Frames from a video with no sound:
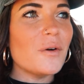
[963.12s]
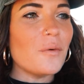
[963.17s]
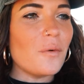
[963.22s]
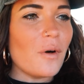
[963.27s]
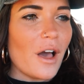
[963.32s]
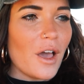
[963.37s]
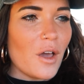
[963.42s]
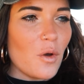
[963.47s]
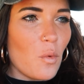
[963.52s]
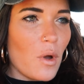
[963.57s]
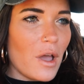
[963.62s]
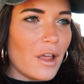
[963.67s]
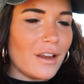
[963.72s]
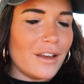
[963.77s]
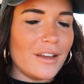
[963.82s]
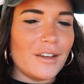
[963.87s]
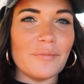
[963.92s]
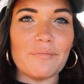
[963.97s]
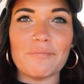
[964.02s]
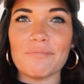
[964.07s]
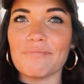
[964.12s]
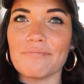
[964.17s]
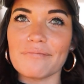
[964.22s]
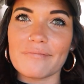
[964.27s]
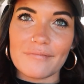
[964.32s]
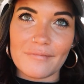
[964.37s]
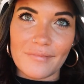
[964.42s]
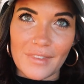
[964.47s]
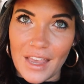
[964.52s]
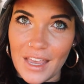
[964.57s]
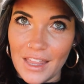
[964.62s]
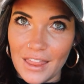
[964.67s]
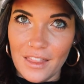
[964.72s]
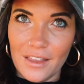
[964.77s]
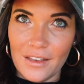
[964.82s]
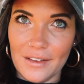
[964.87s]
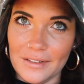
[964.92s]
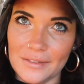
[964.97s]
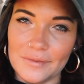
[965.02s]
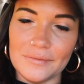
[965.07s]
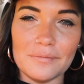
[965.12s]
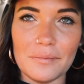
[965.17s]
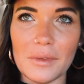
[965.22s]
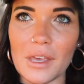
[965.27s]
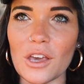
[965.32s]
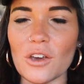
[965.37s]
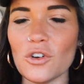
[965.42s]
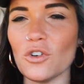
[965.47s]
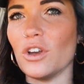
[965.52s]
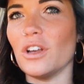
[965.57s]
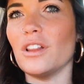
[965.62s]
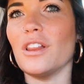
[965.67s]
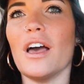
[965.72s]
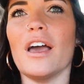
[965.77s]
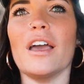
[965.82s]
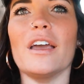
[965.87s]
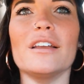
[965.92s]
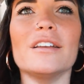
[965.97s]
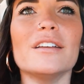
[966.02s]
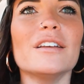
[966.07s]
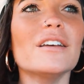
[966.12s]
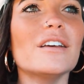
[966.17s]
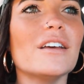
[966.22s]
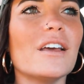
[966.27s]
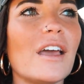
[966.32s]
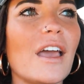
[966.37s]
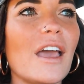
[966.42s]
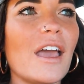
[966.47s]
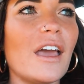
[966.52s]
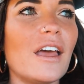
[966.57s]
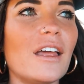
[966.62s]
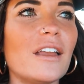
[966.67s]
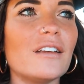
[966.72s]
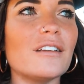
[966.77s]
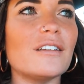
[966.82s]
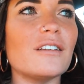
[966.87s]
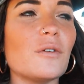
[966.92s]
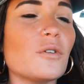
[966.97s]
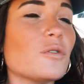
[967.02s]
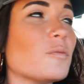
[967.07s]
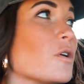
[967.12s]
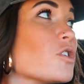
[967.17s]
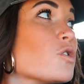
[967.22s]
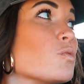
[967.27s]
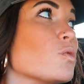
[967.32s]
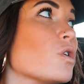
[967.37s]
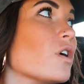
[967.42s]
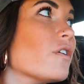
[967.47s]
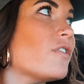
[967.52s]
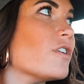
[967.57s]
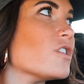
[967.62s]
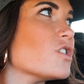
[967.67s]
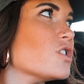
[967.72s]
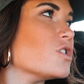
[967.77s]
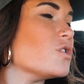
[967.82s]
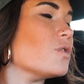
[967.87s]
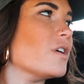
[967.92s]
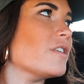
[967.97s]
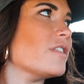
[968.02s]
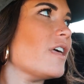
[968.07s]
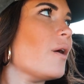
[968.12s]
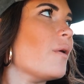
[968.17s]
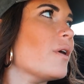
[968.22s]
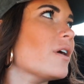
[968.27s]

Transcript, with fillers: while I waited in the meet and greet line. And it was much more efficient doing it that